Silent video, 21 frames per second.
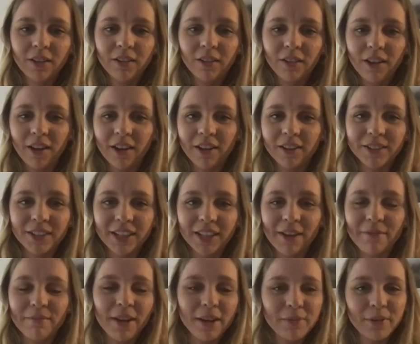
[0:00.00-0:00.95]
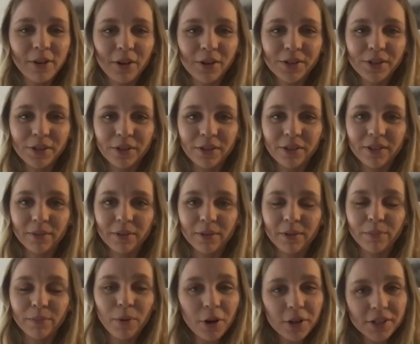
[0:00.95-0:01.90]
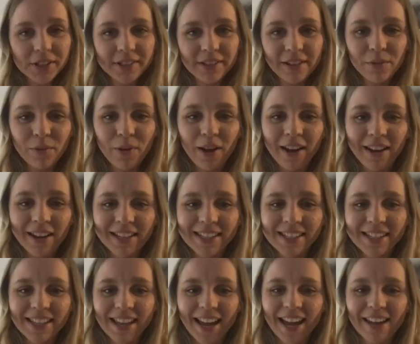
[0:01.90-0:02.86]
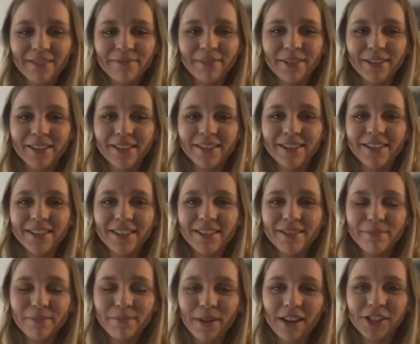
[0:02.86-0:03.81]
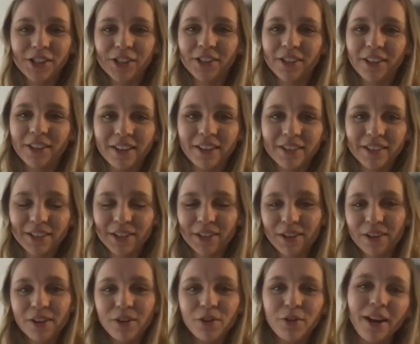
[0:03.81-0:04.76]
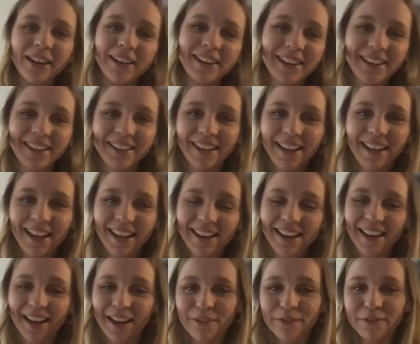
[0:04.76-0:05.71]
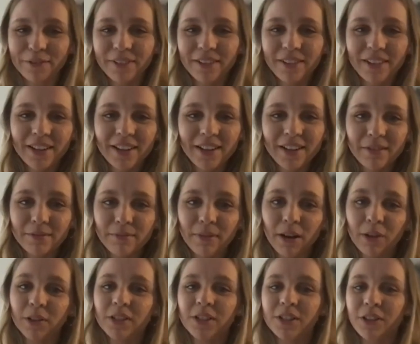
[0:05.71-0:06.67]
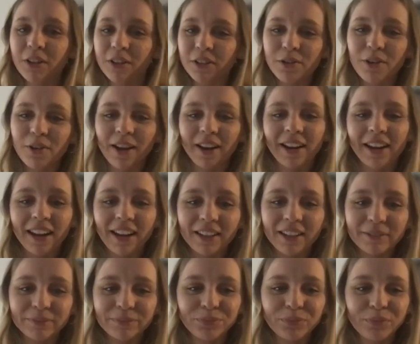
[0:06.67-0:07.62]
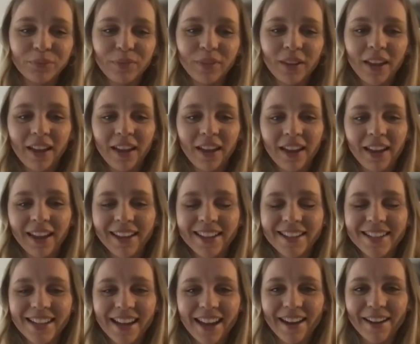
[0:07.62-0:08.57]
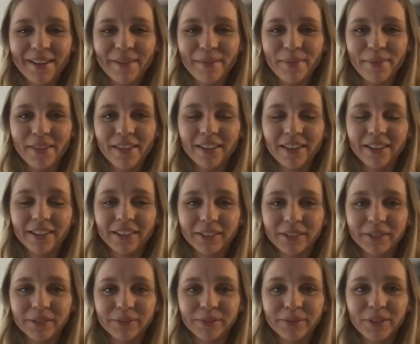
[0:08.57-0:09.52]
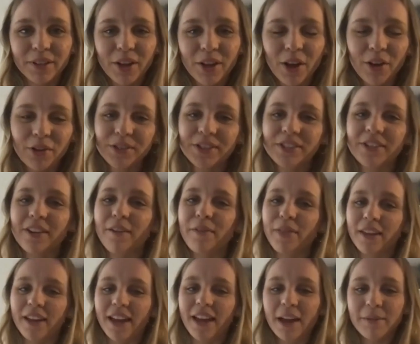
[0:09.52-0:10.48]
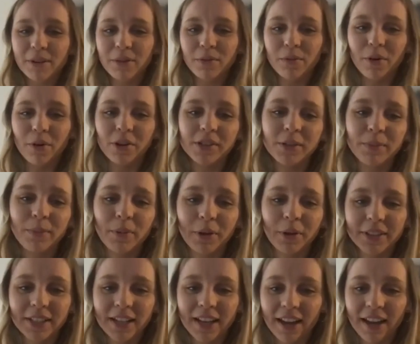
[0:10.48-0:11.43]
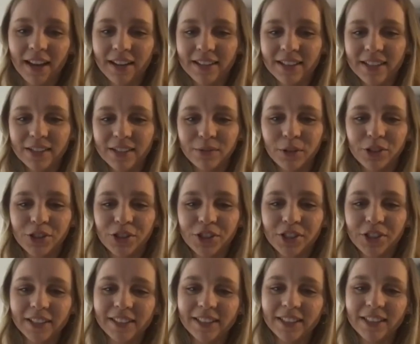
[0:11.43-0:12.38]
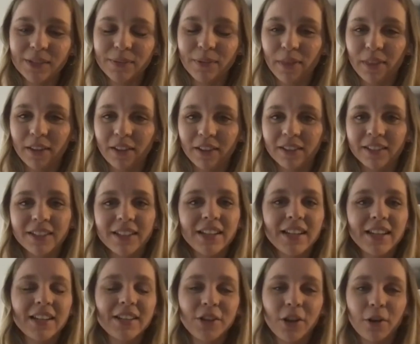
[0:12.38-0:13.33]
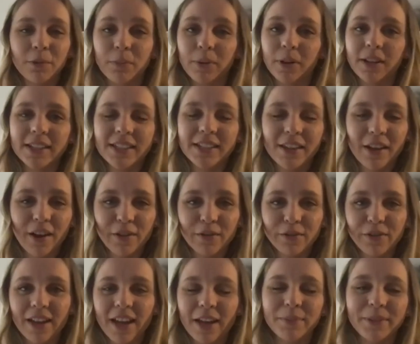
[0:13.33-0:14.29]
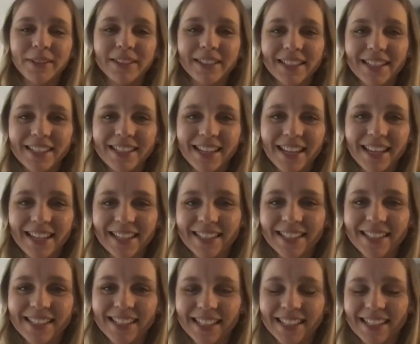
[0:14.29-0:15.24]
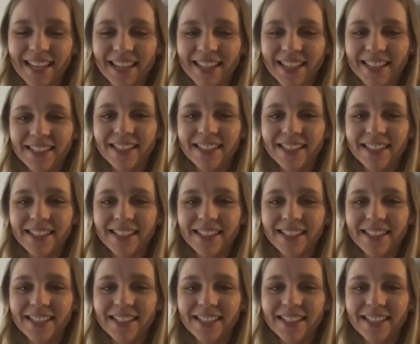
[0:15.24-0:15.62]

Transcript: And yeah, maybe also personal wise, I'm a passionate runner. I love marathon running, and I'm a host of the Happy Works podcast, which deals with the topics of happiness and success